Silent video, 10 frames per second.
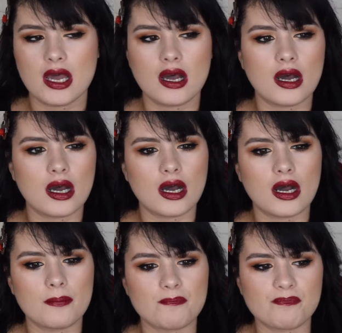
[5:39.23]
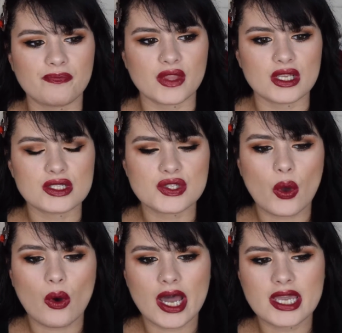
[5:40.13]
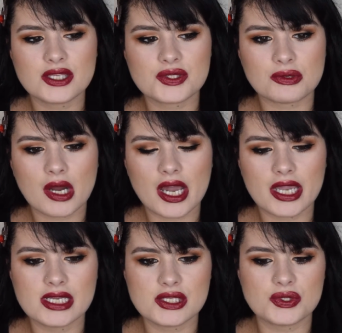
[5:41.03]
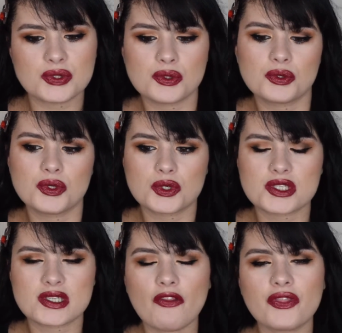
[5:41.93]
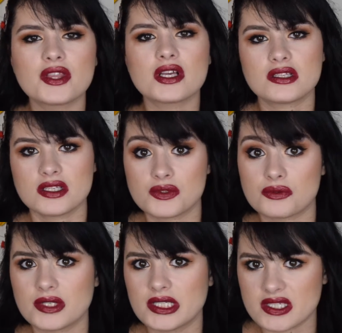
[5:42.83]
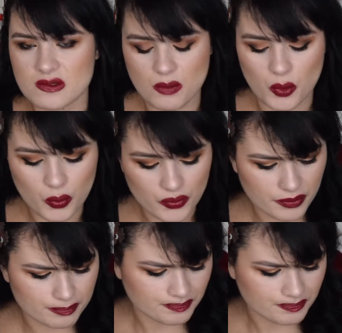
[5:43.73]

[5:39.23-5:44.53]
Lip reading: So I try to use something that is really smooth,